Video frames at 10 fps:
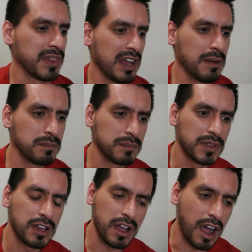Um,
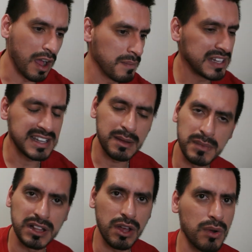comment down
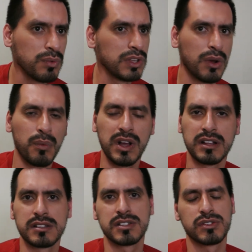below, you know,
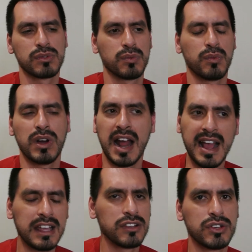what, what
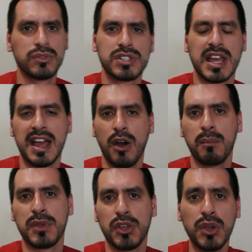I can do to
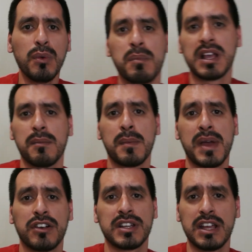help you become a
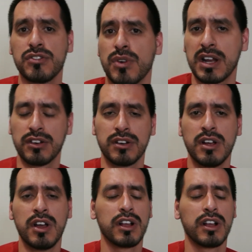better day trader.